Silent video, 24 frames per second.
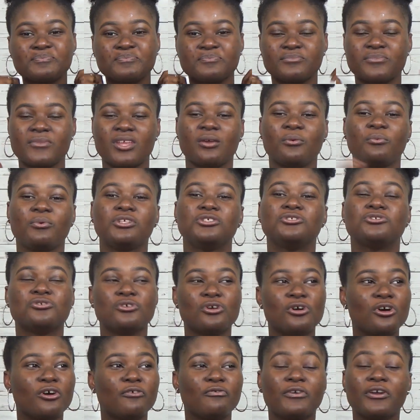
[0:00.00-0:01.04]
we drove,
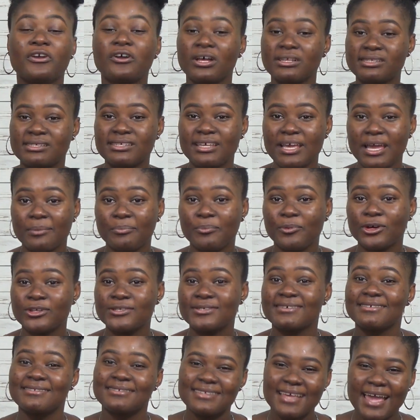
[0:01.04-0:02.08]
we got to the airport on
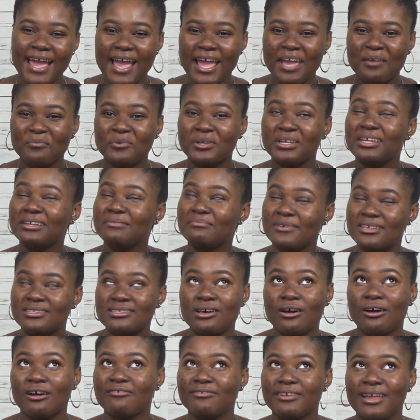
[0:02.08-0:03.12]
time, we didn't miss our
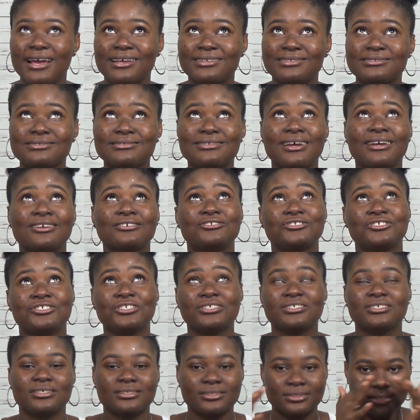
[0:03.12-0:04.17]
flights, thank
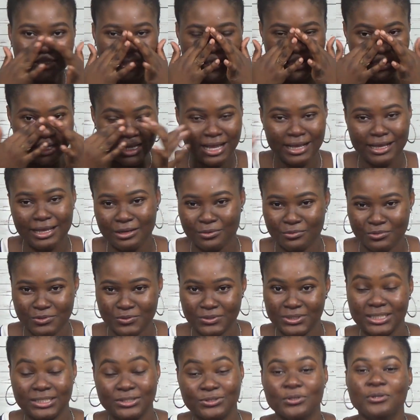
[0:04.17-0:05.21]
Jesus. I kind of wish we did
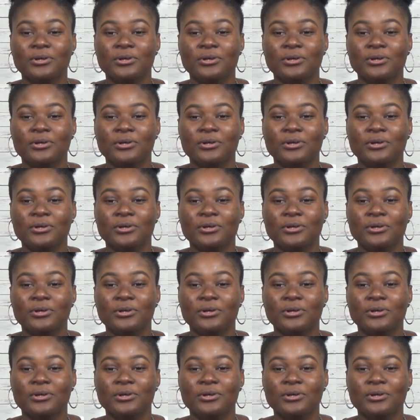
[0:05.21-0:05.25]
though.